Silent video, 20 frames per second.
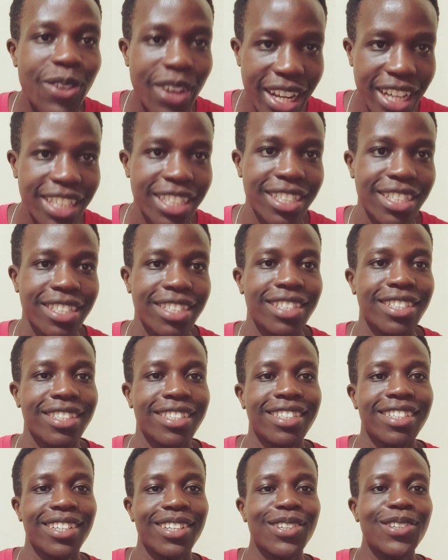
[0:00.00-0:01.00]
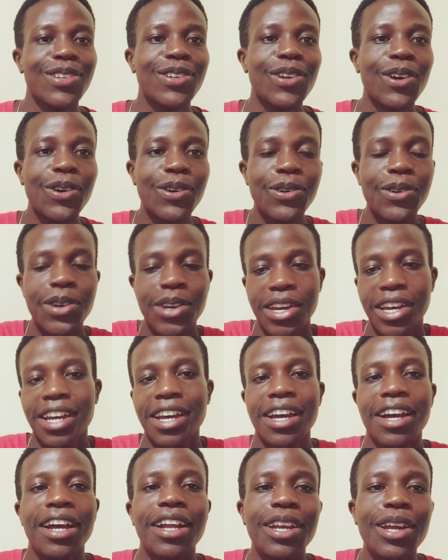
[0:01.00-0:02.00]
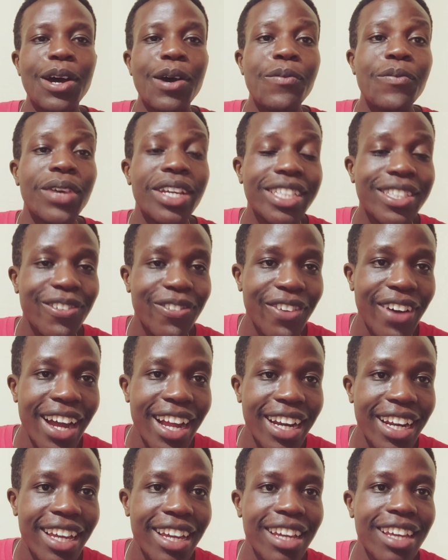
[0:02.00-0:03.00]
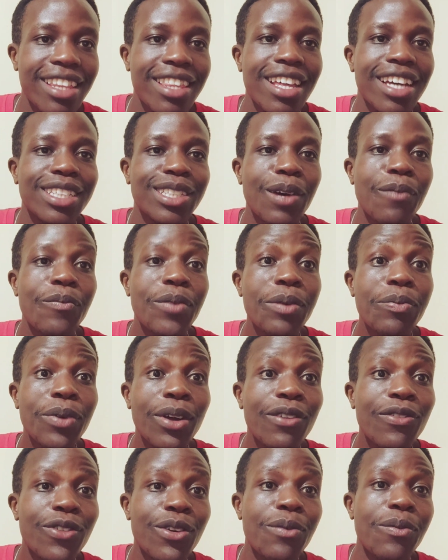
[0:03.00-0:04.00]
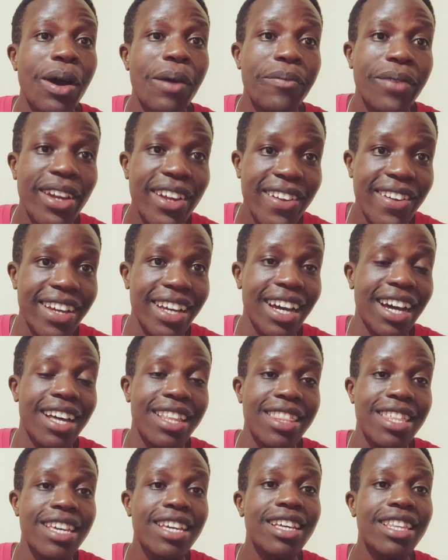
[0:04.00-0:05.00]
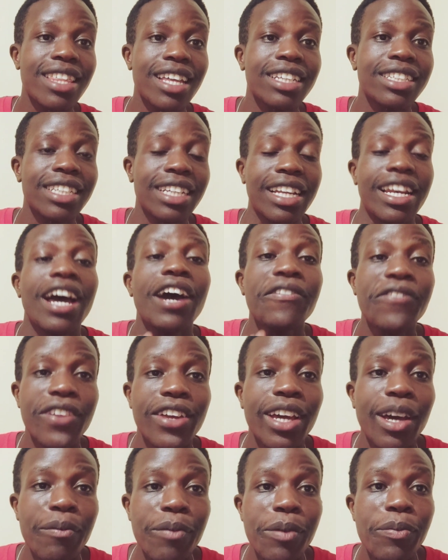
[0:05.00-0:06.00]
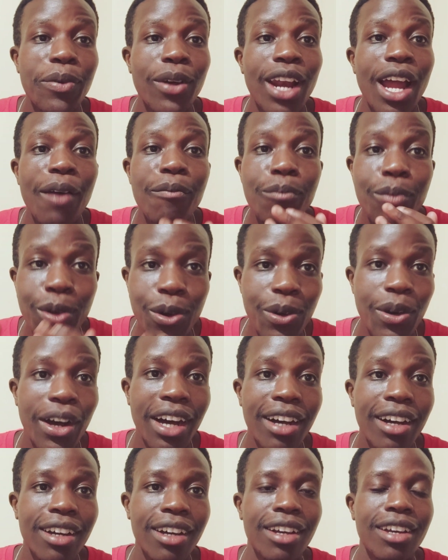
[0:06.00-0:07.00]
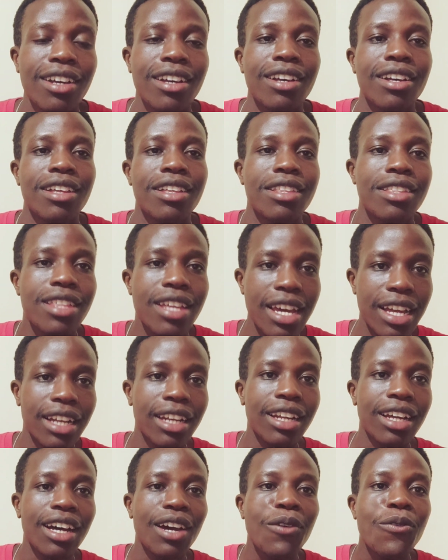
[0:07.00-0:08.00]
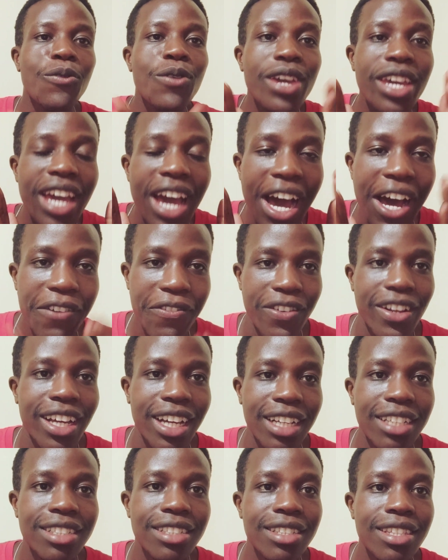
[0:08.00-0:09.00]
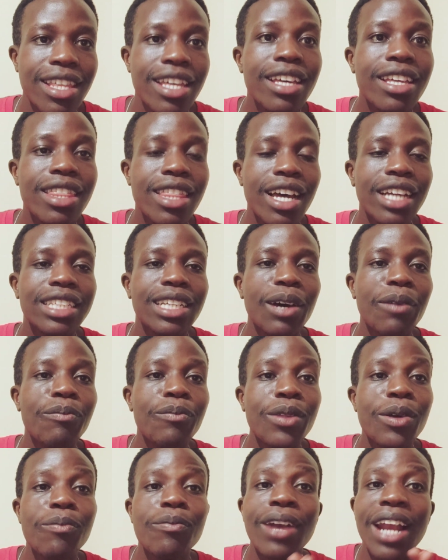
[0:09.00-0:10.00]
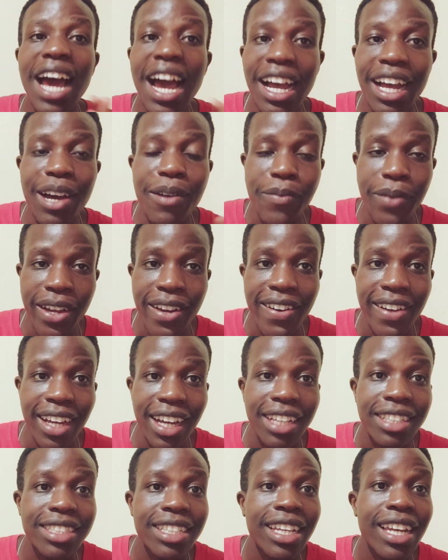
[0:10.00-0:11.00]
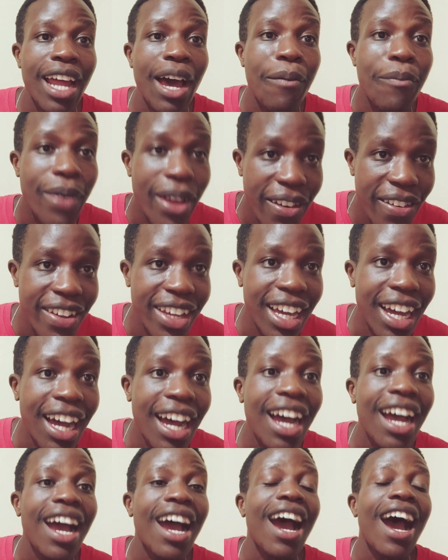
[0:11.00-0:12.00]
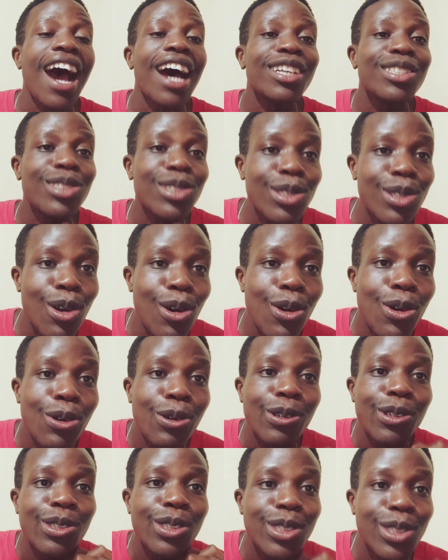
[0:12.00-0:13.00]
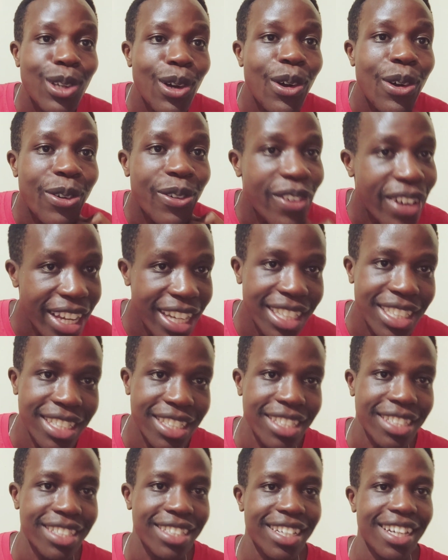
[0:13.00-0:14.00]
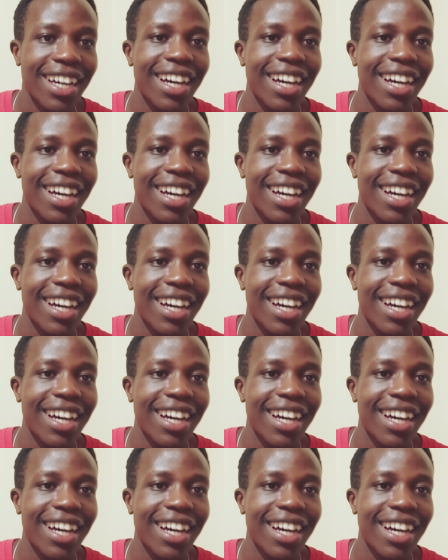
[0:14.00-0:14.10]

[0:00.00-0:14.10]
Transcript: rich, you know. And it's funny that people from America think that in Africa people are poor. Then we Africans think that the black Americans in America are so, so rich.